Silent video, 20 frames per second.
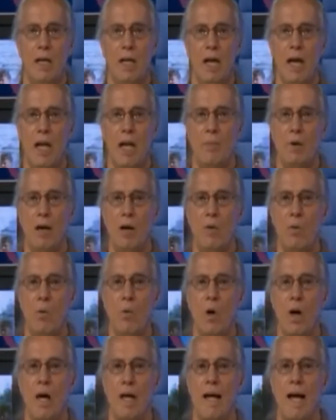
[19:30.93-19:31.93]
and about
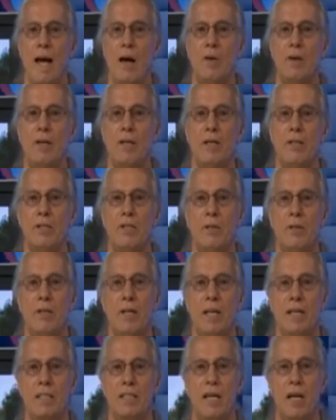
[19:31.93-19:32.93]
1 hour into it,
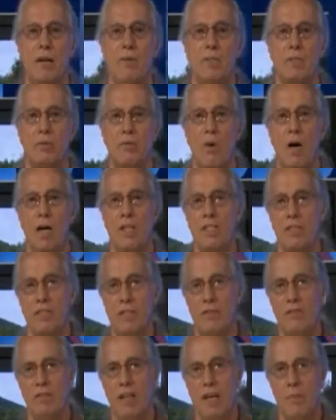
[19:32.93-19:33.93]
as I was watching the
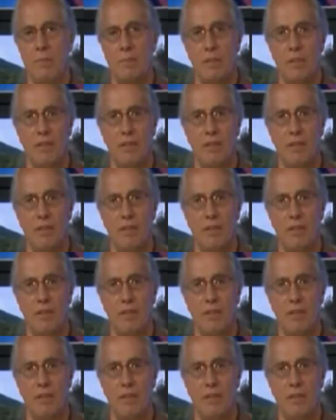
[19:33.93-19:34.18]
flames